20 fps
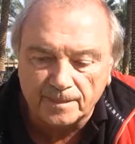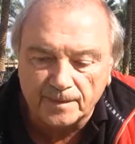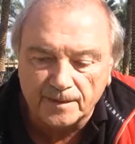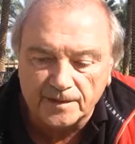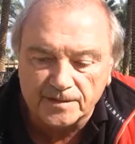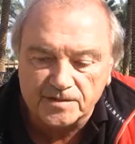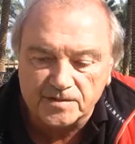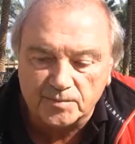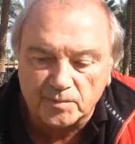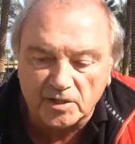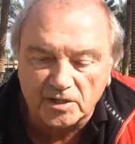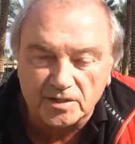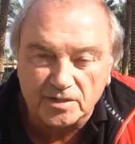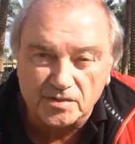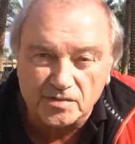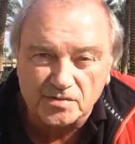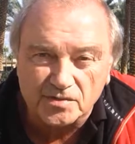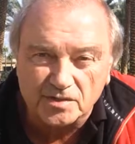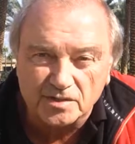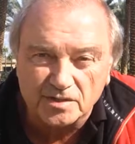
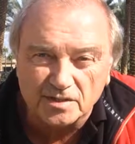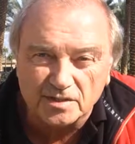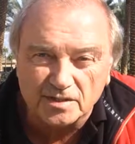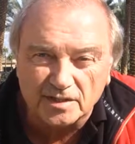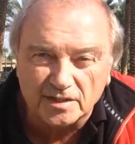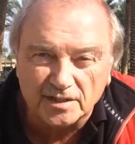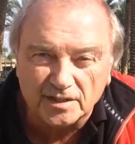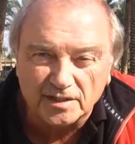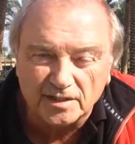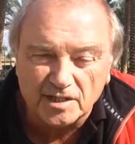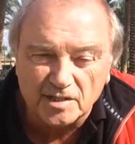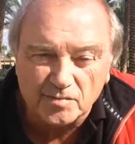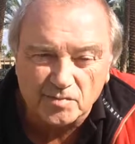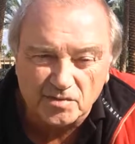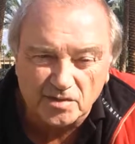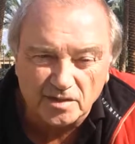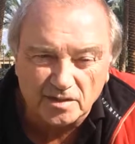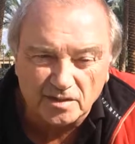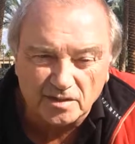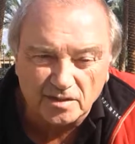inspires and
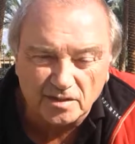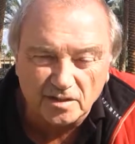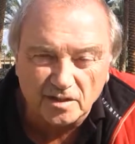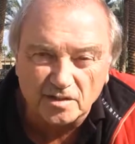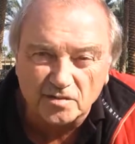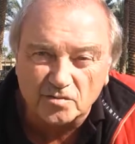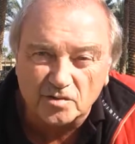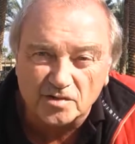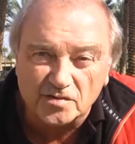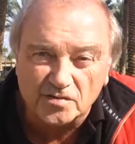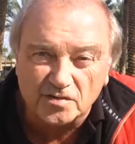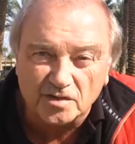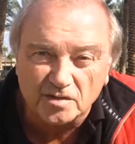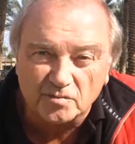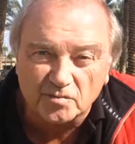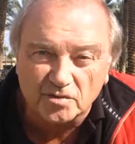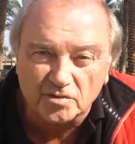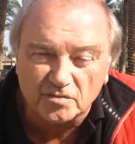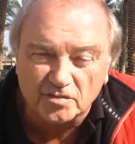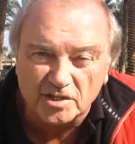keeps it an interesting
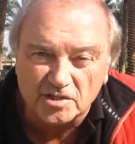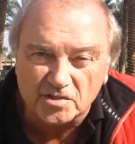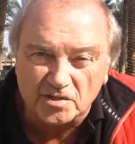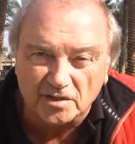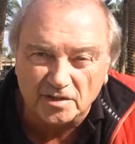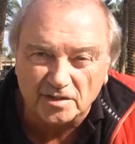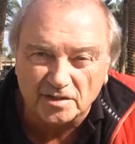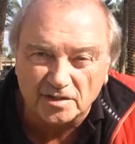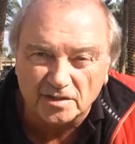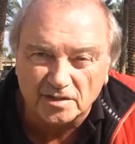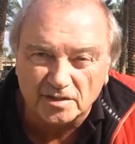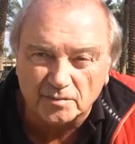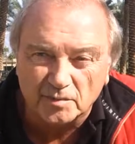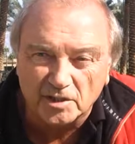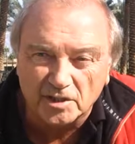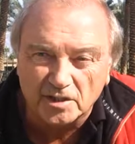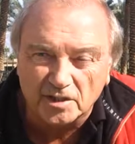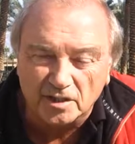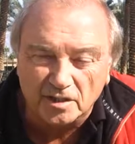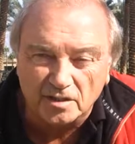profession to
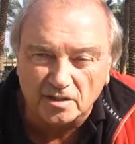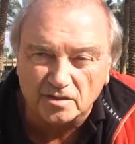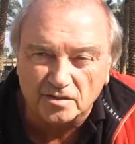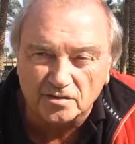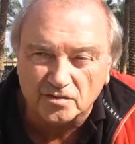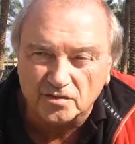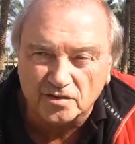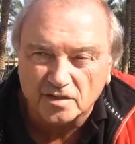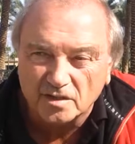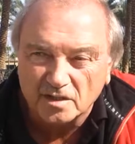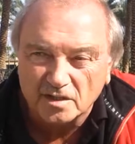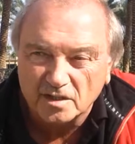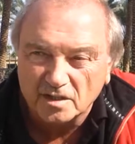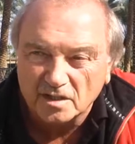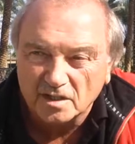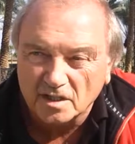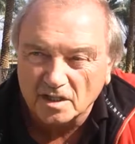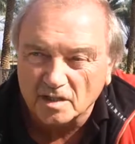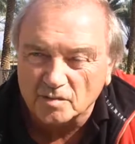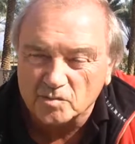be in, because
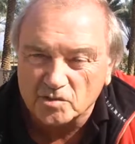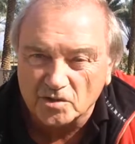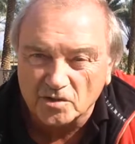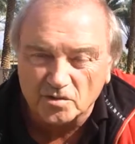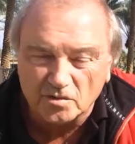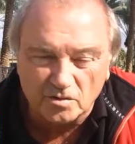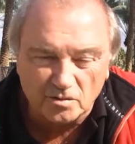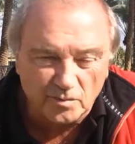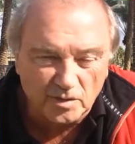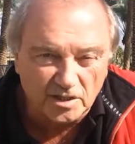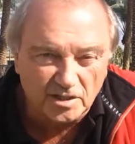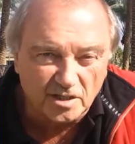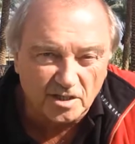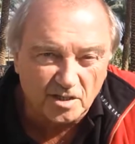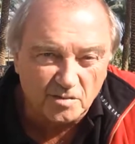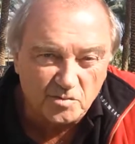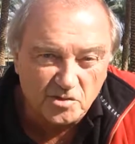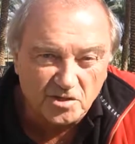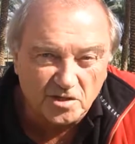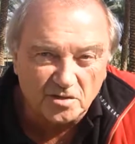I'm sure there are many
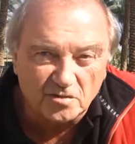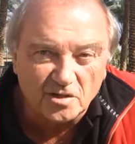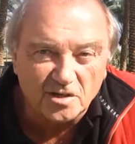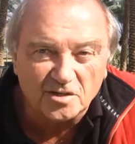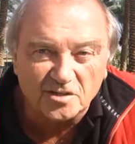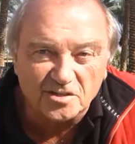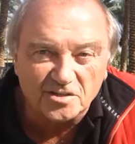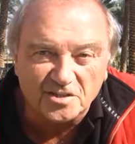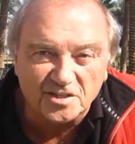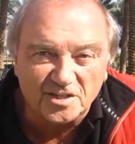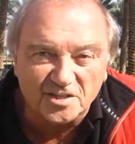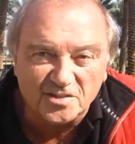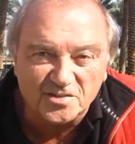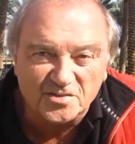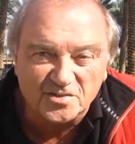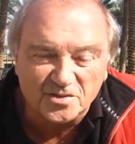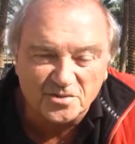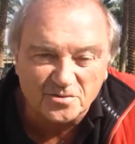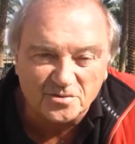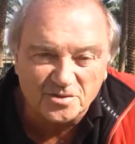armchair
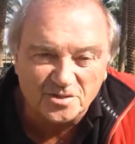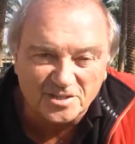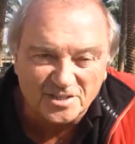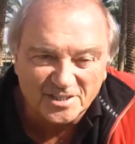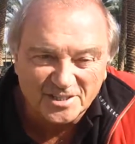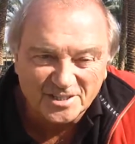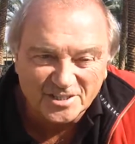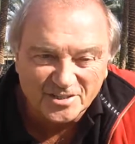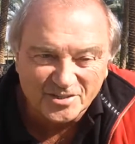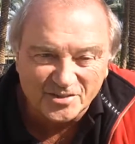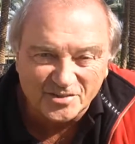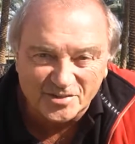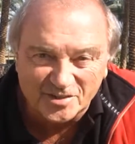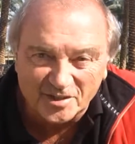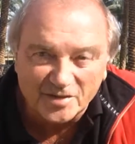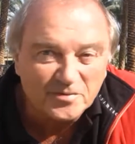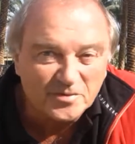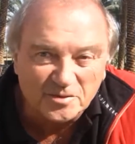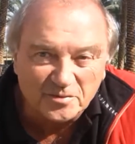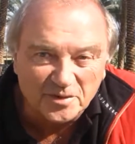architects who would just
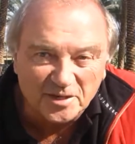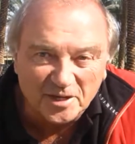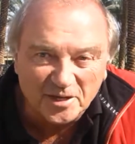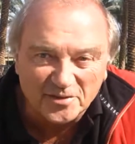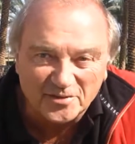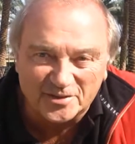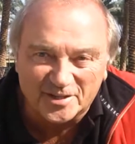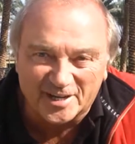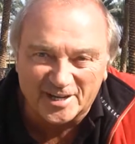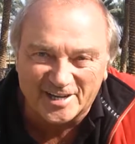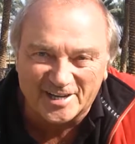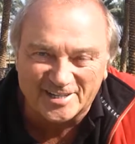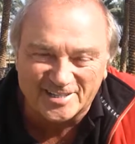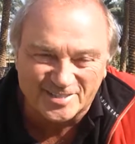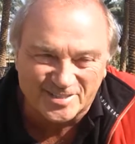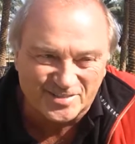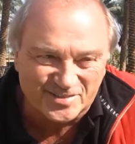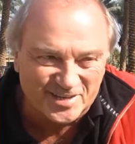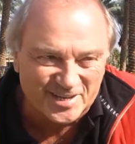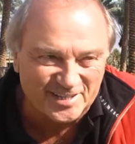love to be out there
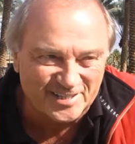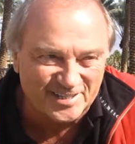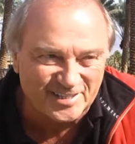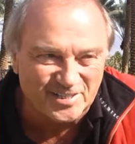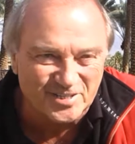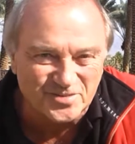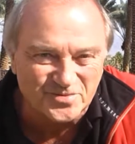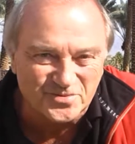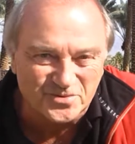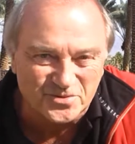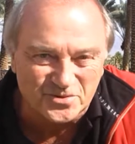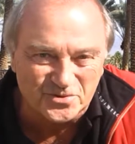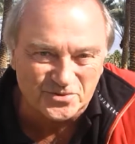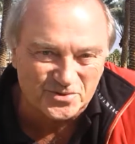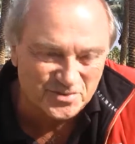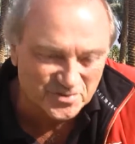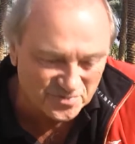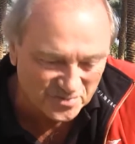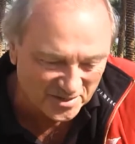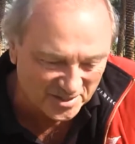designing golf
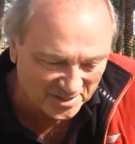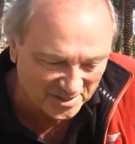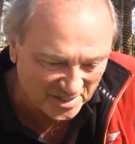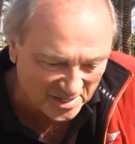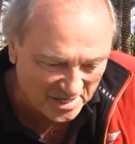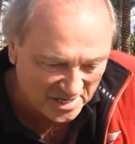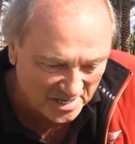courses, but